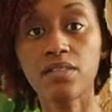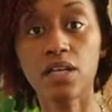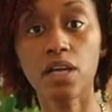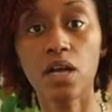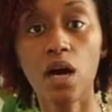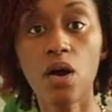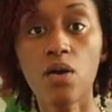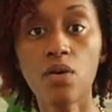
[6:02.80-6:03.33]
to
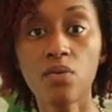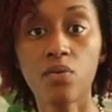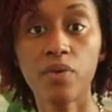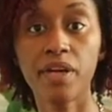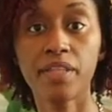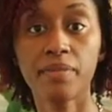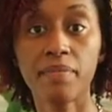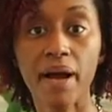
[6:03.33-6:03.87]
go
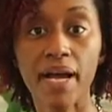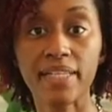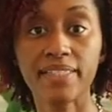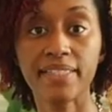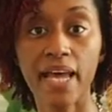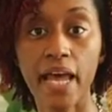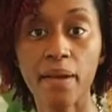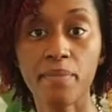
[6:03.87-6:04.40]
with my
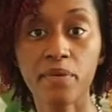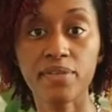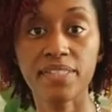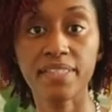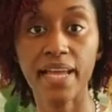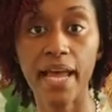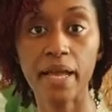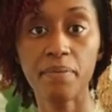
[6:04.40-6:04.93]

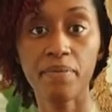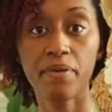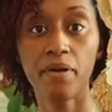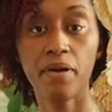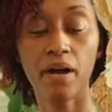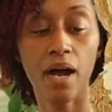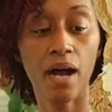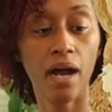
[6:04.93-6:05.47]
tablescape
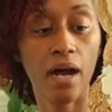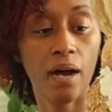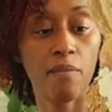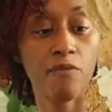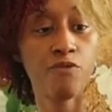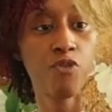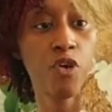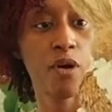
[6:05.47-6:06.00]

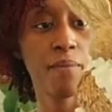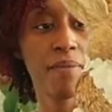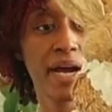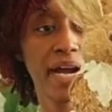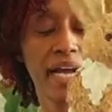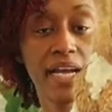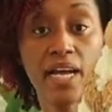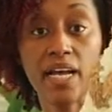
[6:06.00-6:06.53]
um, for
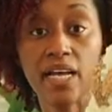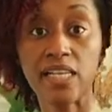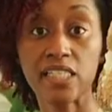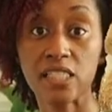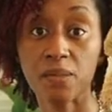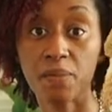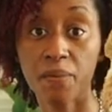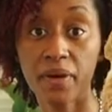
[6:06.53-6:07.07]
my
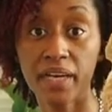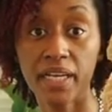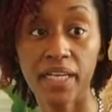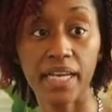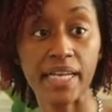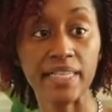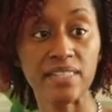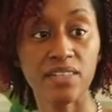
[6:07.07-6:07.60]

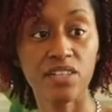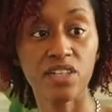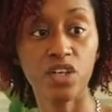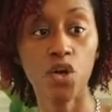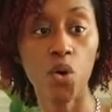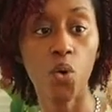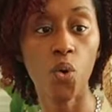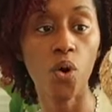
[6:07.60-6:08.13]
spring Easter
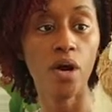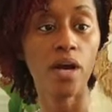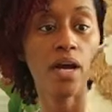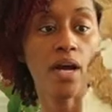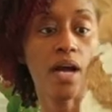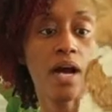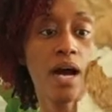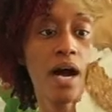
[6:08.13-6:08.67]
decor,
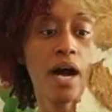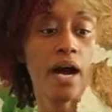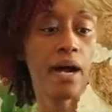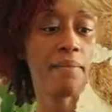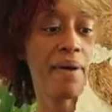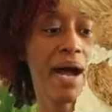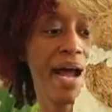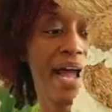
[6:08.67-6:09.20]
um,
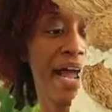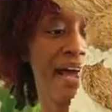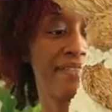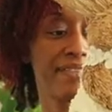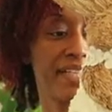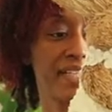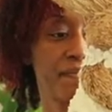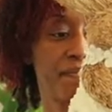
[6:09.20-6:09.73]
I
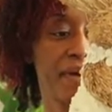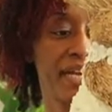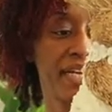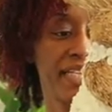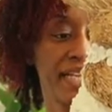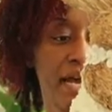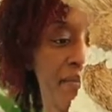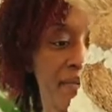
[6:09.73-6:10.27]
have this
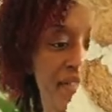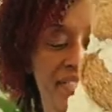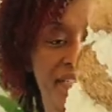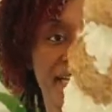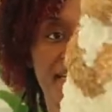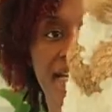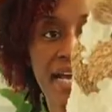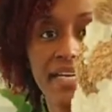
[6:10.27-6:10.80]
bunny that was
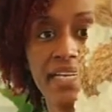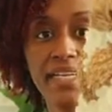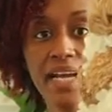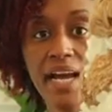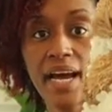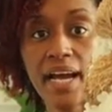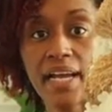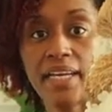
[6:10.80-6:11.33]
ten
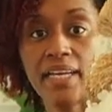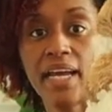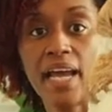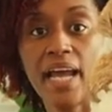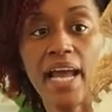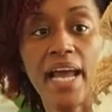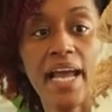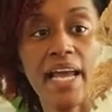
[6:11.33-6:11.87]
ninety-nine,
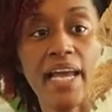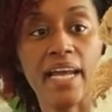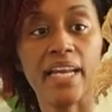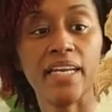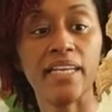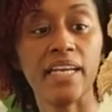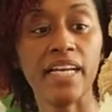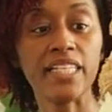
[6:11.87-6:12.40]

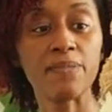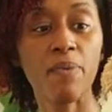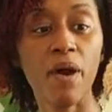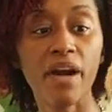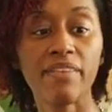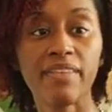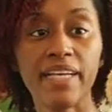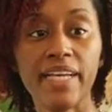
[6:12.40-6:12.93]
and it's
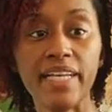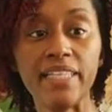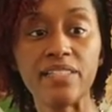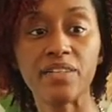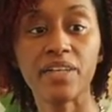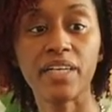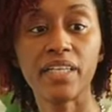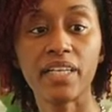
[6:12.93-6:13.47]
part of the
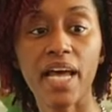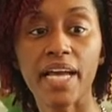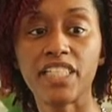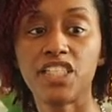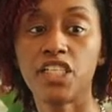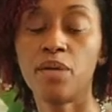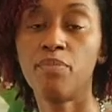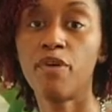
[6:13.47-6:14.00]
Easter
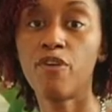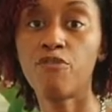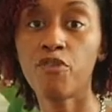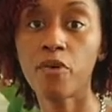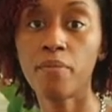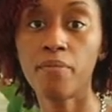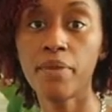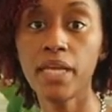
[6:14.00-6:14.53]
collection. But
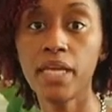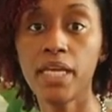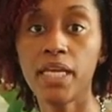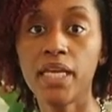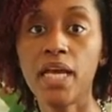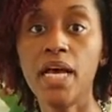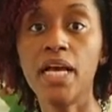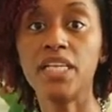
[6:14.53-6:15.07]
for
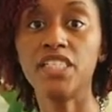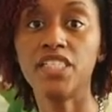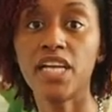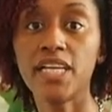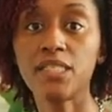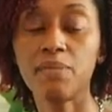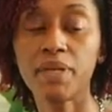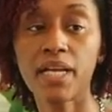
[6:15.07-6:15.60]
me,
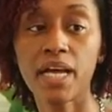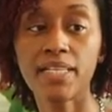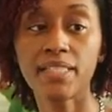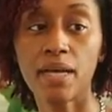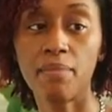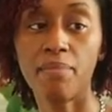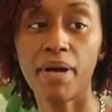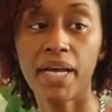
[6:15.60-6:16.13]
just because
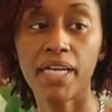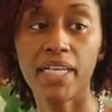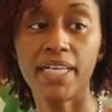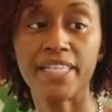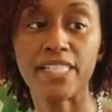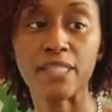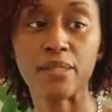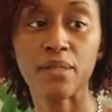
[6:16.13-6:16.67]
a bunny
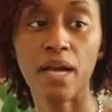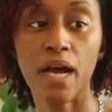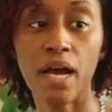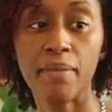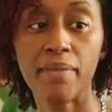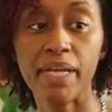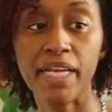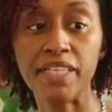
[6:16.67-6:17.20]
is
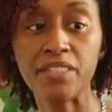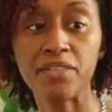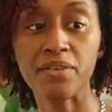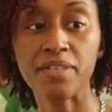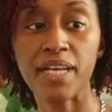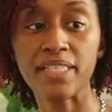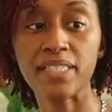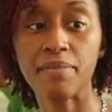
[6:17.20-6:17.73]
um, Easter
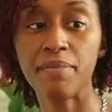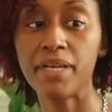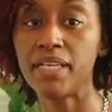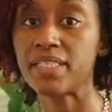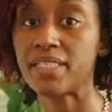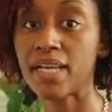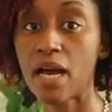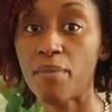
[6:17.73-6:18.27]
doesn't mean
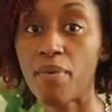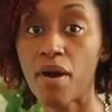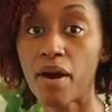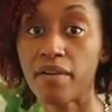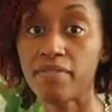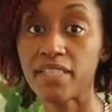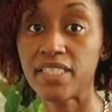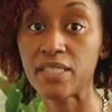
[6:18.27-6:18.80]
it's not
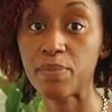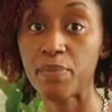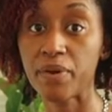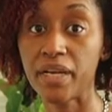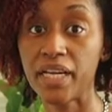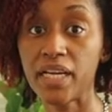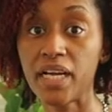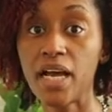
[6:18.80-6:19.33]
part of the
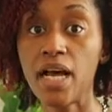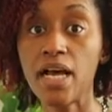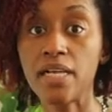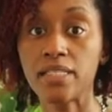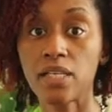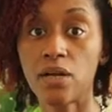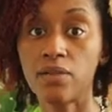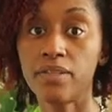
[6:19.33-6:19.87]
spring.
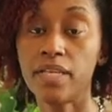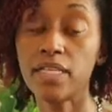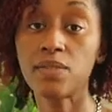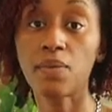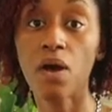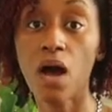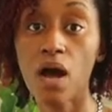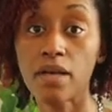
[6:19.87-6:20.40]
So this
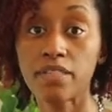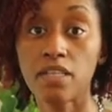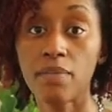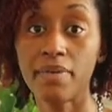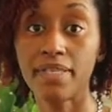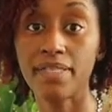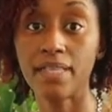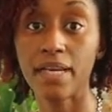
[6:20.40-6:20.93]
will also
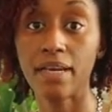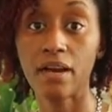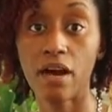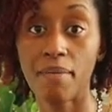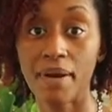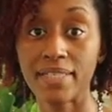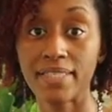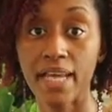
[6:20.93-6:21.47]
be sitting
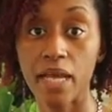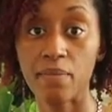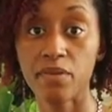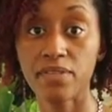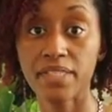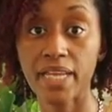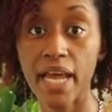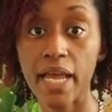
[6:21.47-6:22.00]
on my
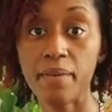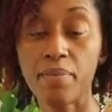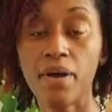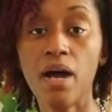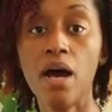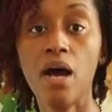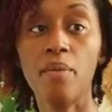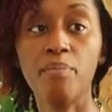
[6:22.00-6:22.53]
tablescape,
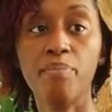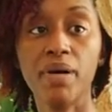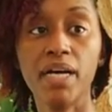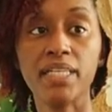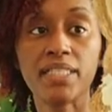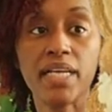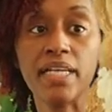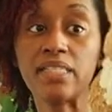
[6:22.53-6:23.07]

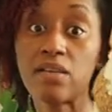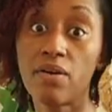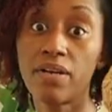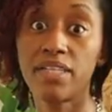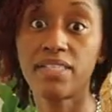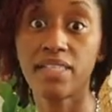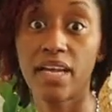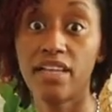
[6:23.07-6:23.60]
but it's
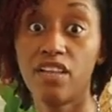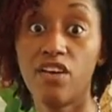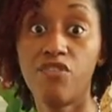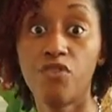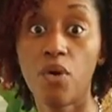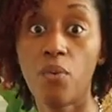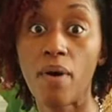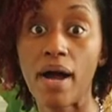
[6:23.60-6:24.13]
gonna stay there
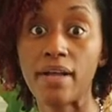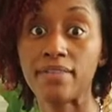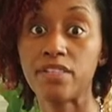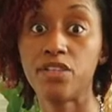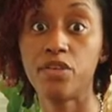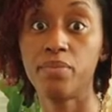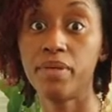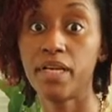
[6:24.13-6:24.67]
for a while
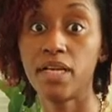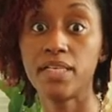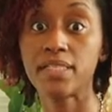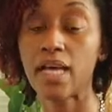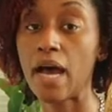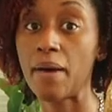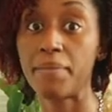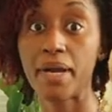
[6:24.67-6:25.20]
too because
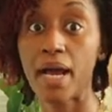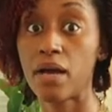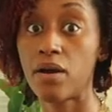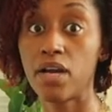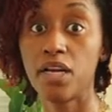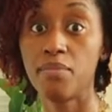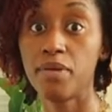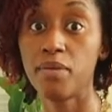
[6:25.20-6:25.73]
I'm not
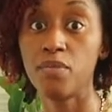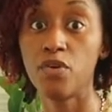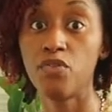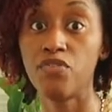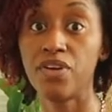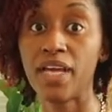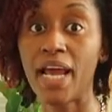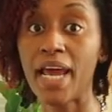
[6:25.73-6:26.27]
gonna be
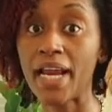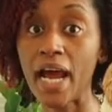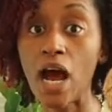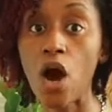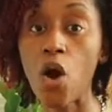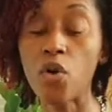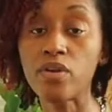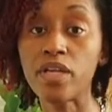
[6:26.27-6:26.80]
moving it. And
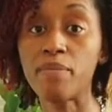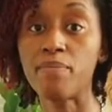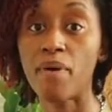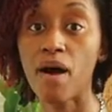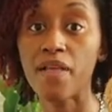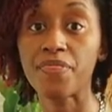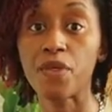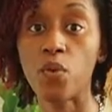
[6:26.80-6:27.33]
I only
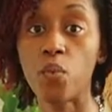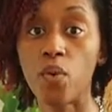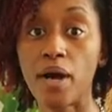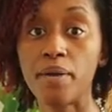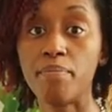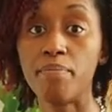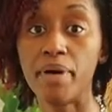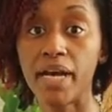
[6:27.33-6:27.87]
bought the
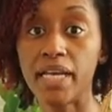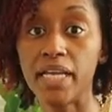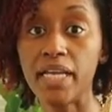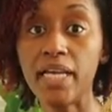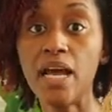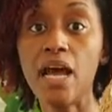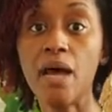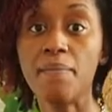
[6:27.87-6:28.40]
one
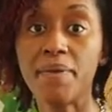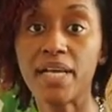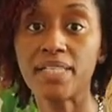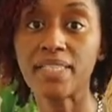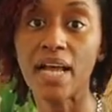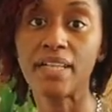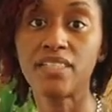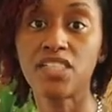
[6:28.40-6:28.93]
bunny because
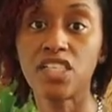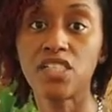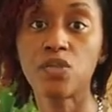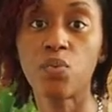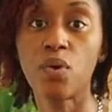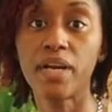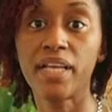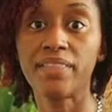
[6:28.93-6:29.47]
I
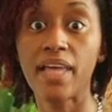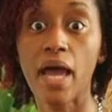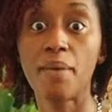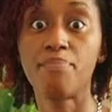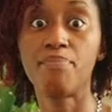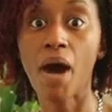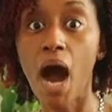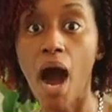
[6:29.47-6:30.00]
just wanted
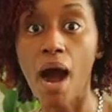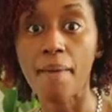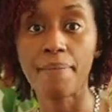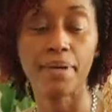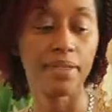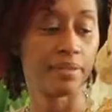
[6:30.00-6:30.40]
that pop.